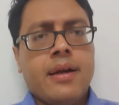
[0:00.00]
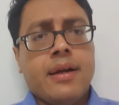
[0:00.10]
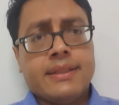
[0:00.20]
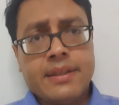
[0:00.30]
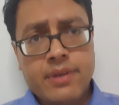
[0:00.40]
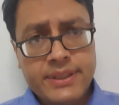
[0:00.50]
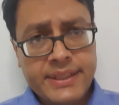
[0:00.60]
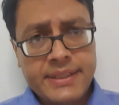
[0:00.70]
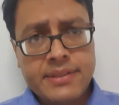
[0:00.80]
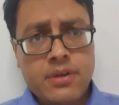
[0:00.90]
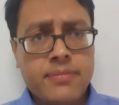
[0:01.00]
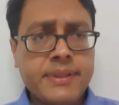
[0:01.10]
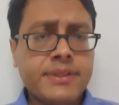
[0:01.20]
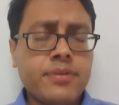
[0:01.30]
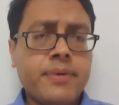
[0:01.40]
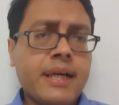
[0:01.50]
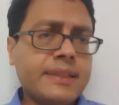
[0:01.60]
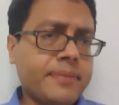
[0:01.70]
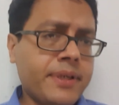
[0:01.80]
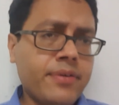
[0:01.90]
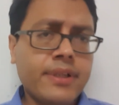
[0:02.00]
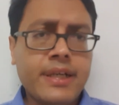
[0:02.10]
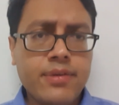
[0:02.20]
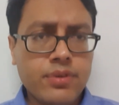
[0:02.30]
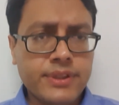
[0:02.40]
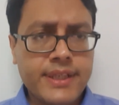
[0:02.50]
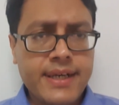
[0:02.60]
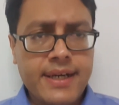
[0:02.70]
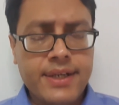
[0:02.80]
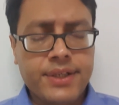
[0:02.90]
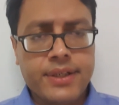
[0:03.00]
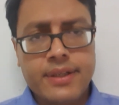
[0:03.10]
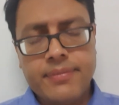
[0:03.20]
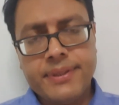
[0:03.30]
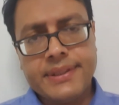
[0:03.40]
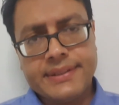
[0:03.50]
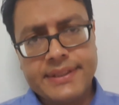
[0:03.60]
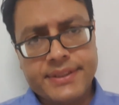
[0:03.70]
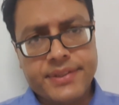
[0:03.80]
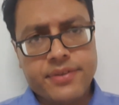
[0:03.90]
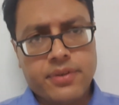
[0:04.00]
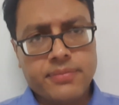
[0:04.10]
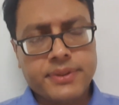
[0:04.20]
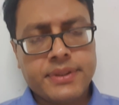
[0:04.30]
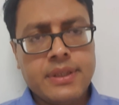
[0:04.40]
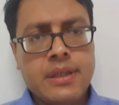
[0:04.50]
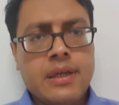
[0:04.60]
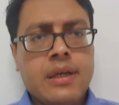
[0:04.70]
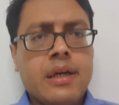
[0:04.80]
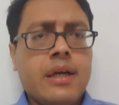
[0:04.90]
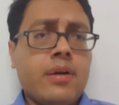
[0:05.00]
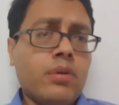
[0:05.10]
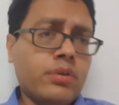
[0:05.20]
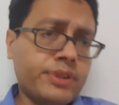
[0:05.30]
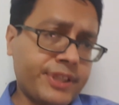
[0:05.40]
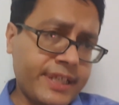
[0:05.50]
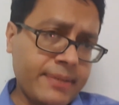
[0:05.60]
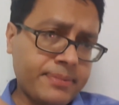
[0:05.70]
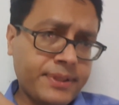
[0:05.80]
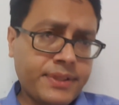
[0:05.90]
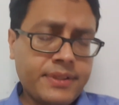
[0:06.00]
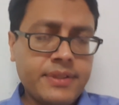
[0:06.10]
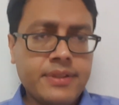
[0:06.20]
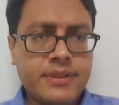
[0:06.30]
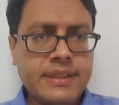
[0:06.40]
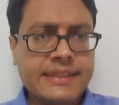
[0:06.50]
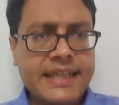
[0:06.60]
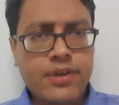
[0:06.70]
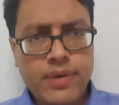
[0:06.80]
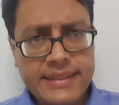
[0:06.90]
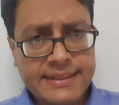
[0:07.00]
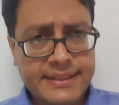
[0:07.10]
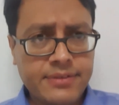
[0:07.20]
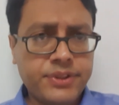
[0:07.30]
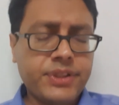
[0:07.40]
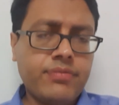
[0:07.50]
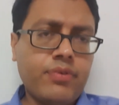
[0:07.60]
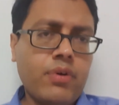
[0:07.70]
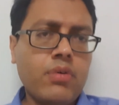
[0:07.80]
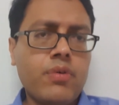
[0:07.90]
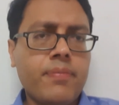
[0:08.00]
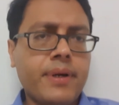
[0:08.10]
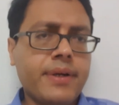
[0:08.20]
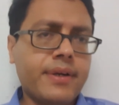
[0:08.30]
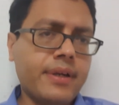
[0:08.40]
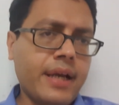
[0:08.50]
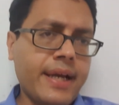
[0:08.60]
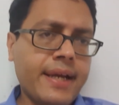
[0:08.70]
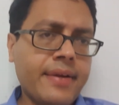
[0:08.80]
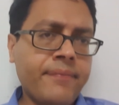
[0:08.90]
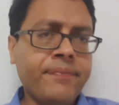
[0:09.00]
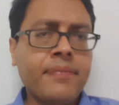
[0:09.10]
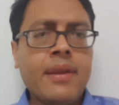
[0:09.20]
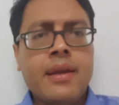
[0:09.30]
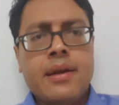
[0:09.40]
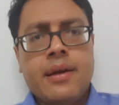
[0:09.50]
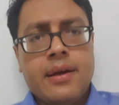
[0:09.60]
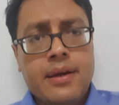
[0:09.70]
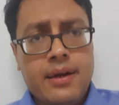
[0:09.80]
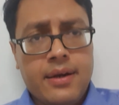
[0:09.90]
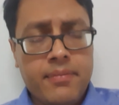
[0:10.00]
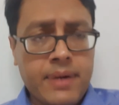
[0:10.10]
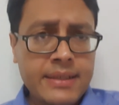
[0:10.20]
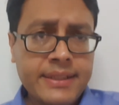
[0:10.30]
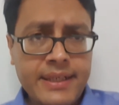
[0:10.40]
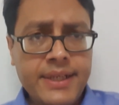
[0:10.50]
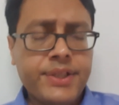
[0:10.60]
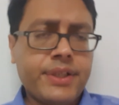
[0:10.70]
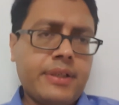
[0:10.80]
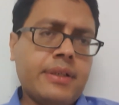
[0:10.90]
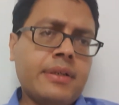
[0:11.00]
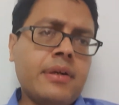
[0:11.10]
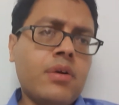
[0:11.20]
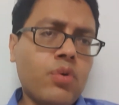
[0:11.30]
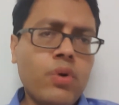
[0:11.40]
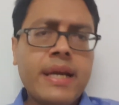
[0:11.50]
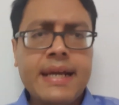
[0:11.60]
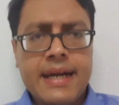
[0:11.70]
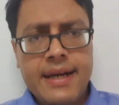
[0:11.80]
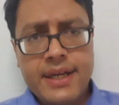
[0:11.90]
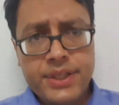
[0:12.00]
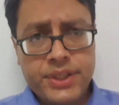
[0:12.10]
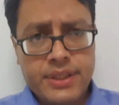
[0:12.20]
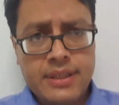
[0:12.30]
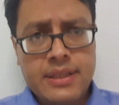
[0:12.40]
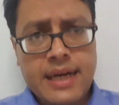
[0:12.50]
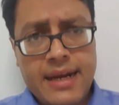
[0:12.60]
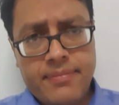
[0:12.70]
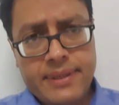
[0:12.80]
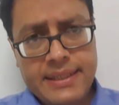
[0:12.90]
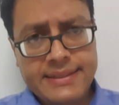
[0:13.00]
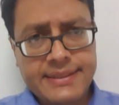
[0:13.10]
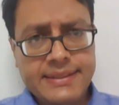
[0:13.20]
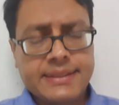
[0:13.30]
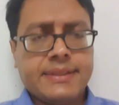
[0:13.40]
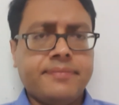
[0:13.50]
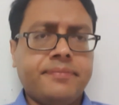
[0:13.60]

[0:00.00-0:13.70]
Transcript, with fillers: Uh, cellular changes, a lot of things could be asked, particularly the leukocyte adhesion, deficiency syndromes, and all those steps the sequences which are followed, but like uh, margination, rolling adhesion, diapedesis,